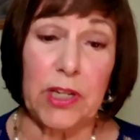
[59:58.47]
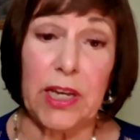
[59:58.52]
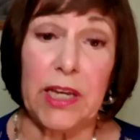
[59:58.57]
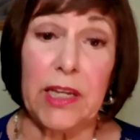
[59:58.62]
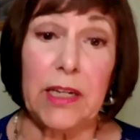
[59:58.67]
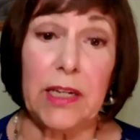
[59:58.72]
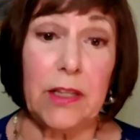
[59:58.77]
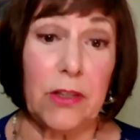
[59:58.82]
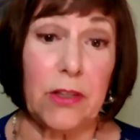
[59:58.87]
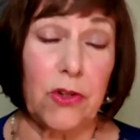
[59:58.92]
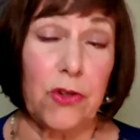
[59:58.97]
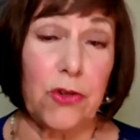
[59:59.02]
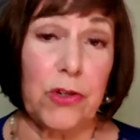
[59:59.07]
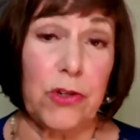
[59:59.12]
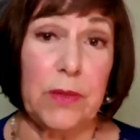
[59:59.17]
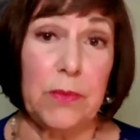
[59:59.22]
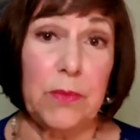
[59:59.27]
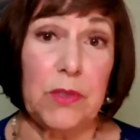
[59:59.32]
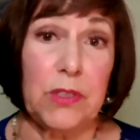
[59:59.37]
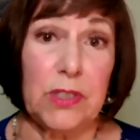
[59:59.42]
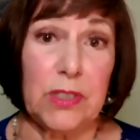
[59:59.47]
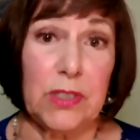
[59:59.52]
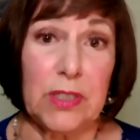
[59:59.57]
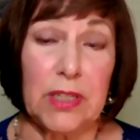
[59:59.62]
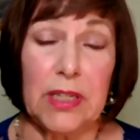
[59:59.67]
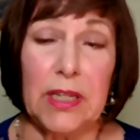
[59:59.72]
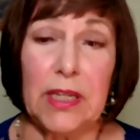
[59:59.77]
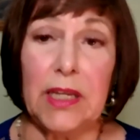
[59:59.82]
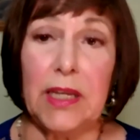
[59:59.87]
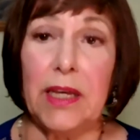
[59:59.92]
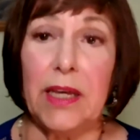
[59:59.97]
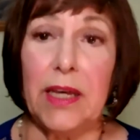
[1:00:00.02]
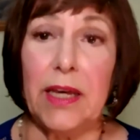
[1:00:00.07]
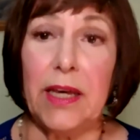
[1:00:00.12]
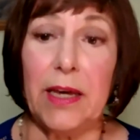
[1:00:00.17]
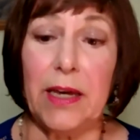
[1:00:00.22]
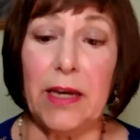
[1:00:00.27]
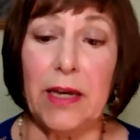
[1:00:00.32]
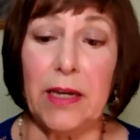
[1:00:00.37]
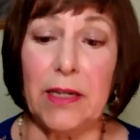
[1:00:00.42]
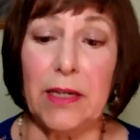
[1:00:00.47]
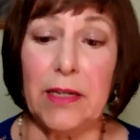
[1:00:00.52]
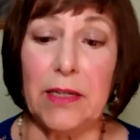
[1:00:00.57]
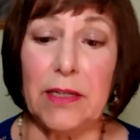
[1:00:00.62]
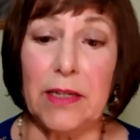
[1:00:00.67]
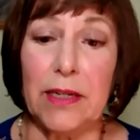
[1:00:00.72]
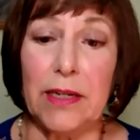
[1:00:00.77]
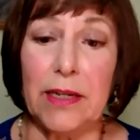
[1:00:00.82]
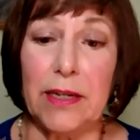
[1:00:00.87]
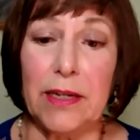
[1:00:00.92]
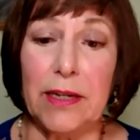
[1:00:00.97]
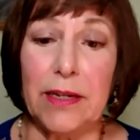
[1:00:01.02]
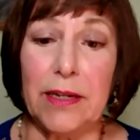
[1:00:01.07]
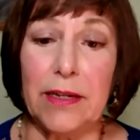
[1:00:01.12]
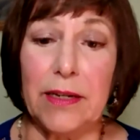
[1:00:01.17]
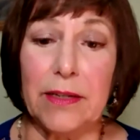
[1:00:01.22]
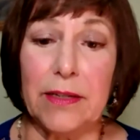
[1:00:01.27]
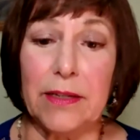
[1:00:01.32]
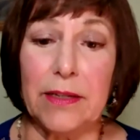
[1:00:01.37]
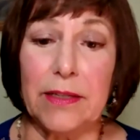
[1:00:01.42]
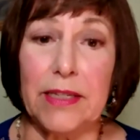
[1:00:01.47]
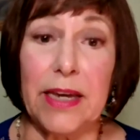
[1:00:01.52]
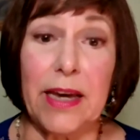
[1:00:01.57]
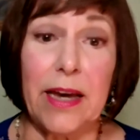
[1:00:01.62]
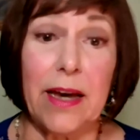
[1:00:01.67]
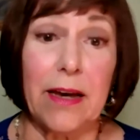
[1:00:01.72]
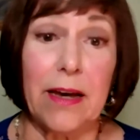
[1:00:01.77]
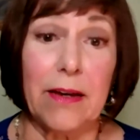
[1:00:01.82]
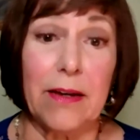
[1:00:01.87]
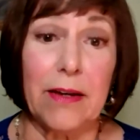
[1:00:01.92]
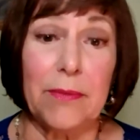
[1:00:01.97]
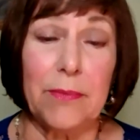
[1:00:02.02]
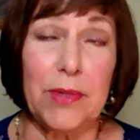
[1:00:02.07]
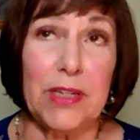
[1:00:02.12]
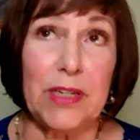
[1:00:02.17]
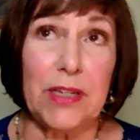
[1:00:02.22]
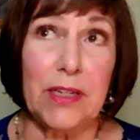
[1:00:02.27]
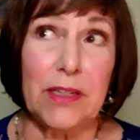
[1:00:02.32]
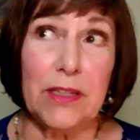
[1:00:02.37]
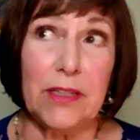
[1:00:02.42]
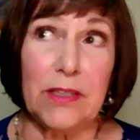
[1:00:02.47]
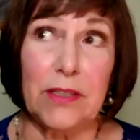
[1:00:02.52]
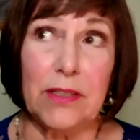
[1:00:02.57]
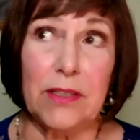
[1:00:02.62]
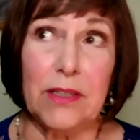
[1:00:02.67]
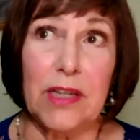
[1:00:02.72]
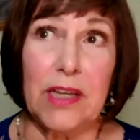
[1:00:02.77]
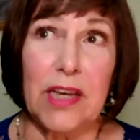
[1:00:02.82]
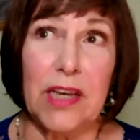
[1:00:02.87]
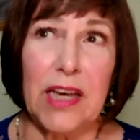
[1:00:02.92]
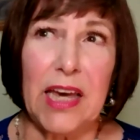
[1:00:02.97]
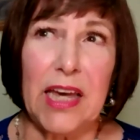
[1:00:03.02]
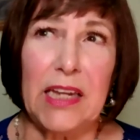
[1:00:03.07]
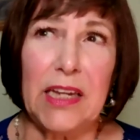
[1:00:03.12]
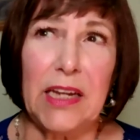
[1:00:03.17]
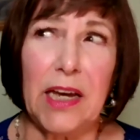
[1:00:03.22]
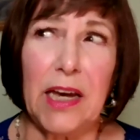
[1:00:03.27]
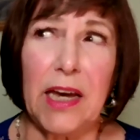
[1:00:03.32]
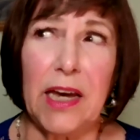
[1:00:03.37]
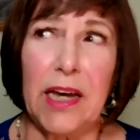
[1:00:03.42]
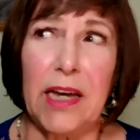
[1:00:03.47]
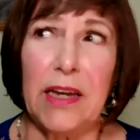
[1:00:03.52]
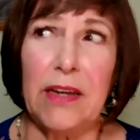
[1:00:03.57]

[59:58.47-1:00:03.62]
communicate in their dreams. And yeah, because and